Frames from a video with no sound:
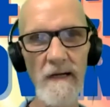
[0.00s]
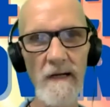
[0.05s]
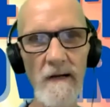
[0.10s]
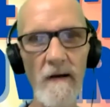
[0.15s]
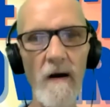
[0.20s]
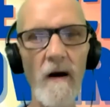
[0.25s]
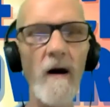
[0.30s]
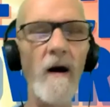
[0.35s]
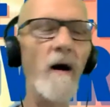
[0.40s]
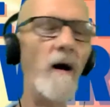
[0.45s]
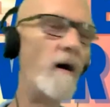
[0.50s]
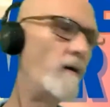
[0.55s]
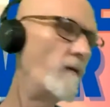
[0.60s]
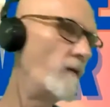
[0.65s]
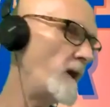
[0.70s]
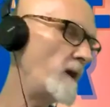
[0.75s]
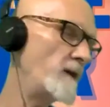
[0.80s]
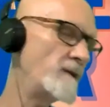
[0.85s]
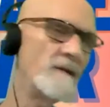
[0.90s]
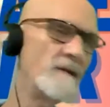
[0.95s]
oh,
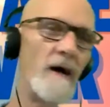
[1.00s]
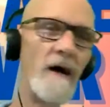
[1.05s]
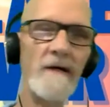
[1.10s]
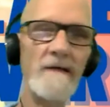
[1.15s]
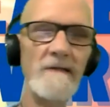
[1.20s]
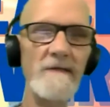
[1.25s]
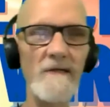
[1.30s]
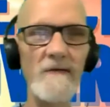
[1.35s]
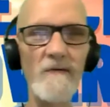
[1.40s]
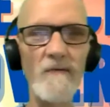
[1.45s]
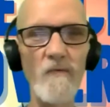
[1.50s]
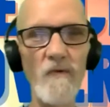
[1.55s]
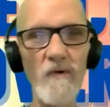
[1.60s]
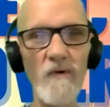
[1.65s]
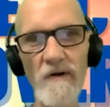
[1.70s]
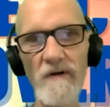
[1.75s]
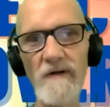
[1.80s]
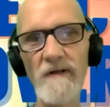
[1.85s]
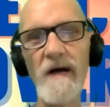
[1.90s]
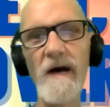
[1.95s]
that diet didn't
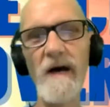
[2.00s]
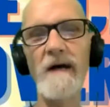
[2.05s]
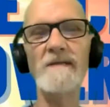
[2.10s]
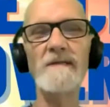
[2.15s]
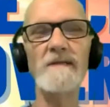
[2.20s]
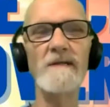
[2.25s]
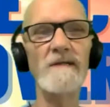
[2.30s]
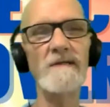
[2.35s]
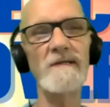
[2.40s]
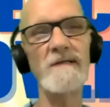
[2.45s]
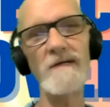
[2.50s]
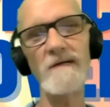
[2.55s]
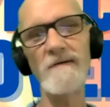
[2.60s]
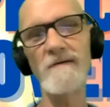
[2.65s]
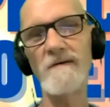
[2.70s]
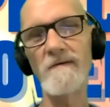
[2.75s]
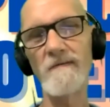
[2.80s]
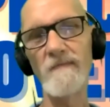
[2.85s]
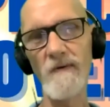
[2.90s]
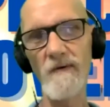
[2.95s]
work. That's a
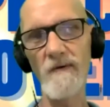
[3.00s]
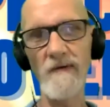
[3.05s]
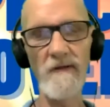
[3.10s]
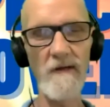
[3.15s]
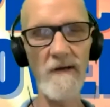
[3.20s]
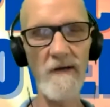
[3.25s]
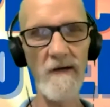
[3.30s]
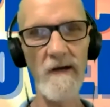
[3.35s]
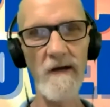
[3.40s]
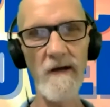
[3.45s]
terrible thing.